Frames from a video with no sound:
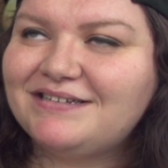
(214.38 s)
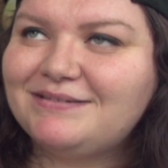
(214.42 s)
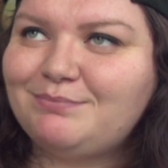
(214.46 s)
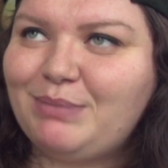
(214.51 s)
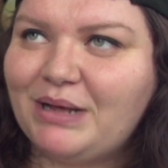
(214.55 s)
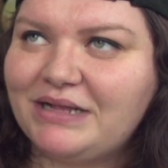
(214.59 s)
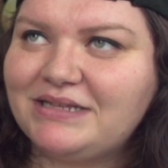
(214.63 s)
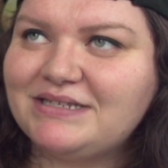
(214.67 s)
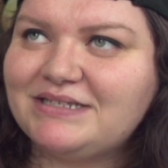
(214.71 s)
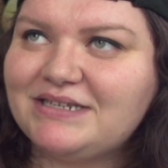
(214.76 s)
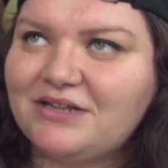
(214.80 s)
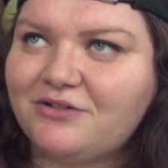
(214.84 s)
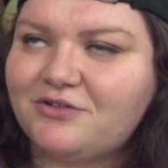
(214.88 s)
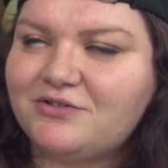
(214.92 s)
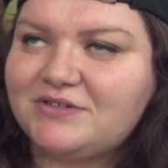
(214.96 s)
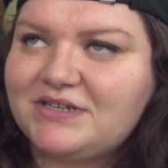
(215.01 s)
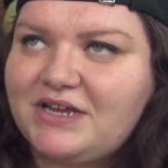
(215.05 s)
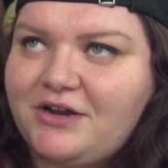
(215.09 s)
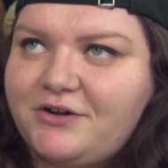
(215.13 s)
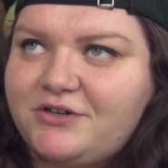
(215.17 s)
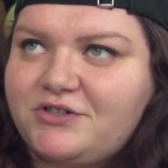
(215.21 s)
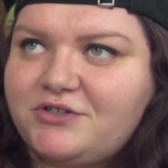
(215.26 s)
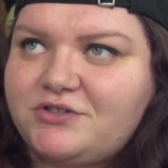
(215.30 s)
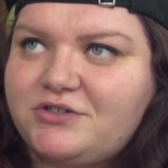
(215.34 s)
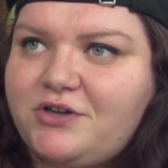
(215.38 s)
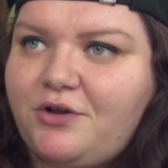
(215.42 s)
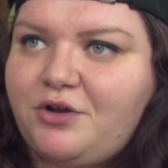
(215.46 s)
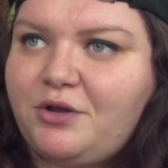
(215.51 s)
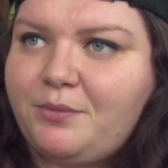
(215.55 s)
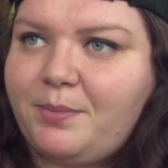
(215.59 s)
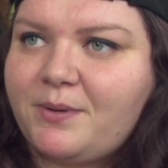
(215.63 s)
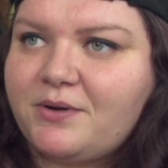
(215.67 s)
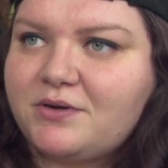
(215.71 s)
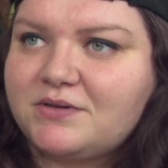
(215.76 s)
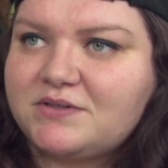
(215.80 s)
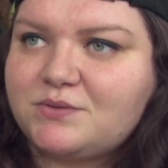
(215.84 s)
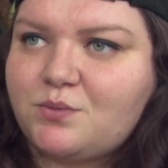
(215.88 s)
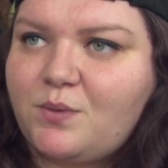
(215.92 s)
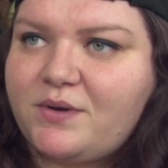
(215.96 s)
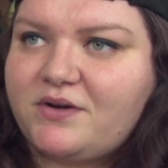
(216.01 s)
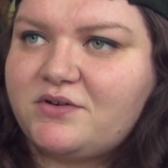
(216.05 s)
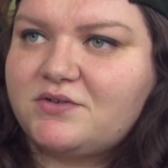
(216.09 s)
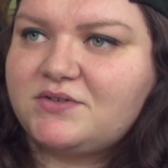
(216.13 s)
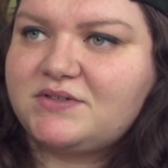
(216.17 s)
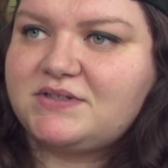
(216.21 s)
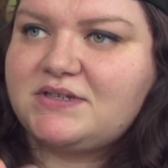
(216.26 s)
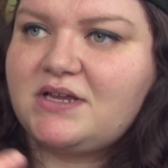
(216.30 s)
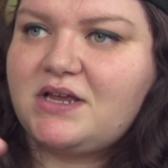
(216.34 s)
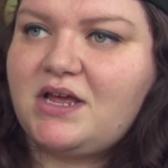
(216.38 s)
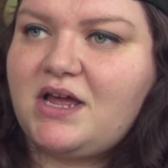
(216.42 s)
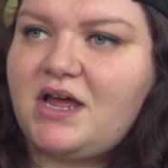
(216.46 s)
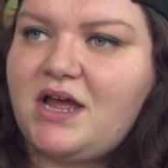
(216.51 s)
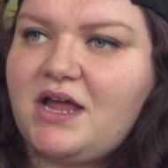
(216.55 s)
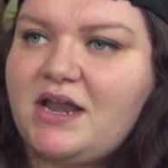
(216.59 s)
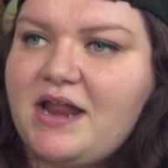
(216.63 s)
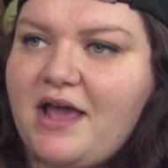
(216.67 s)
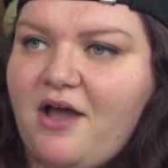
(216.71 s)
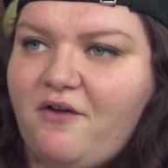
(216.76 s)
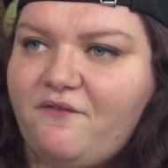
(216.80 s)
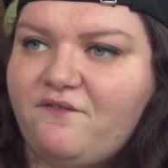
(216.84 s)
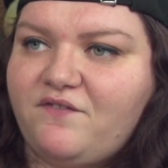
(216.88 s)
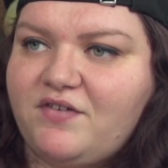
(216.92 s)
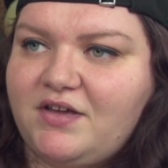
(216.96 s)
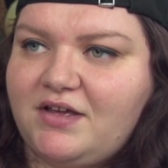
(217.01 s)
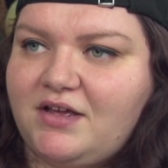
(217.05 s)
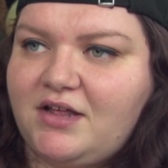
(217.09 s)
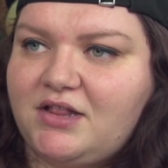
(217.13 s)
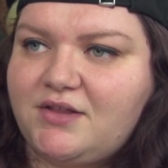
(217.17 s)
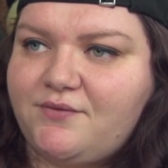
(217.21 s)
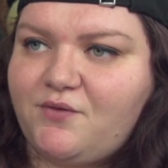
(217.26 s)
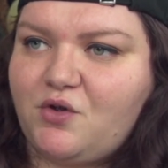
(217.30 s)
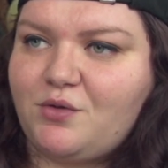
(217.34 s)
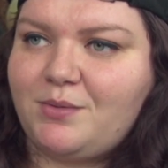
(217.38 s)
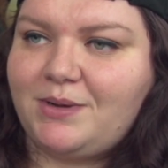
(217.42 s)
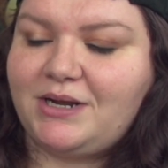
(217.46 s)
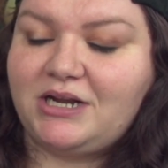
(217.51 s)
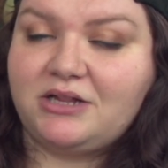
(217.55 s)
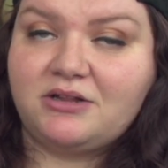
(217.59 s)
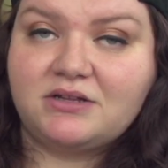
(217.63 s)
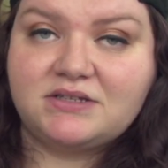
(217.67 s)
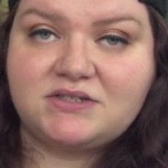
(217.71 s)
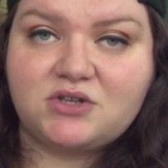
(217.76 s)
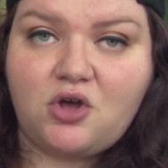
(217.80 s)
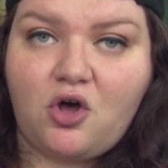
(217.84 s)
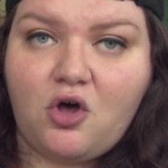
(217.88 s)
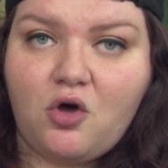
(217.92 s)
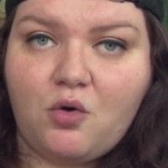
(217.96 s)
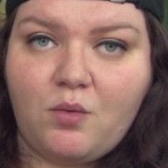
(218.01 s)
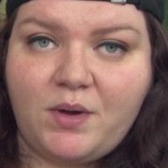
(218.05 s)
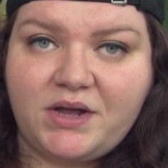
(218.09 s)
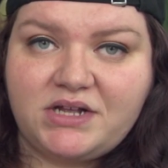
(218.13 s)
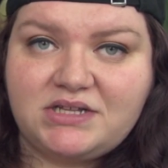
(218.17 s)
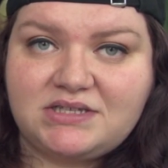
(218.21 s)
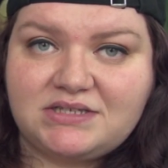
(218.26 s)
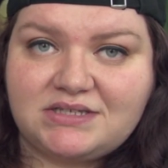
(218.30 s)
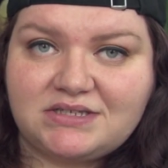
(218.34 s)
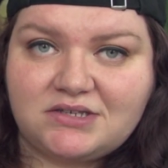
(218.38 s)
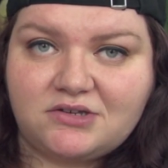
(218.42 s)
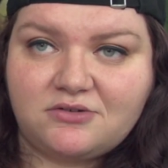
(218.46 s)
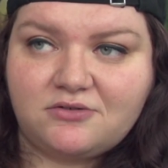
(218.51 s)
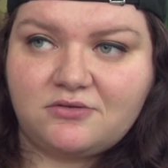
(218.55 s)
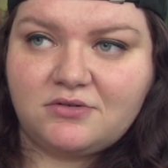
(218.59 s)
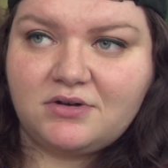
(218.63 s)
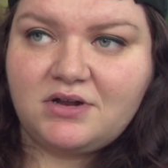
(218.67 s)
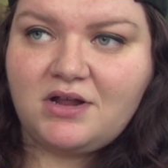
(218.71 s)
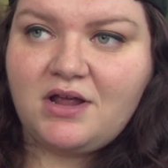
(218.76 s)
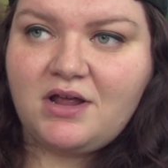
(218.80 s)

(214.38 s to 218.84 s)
Ben Stiller's character Tony Perkis wears an outfit in the very beginning that's all white suit,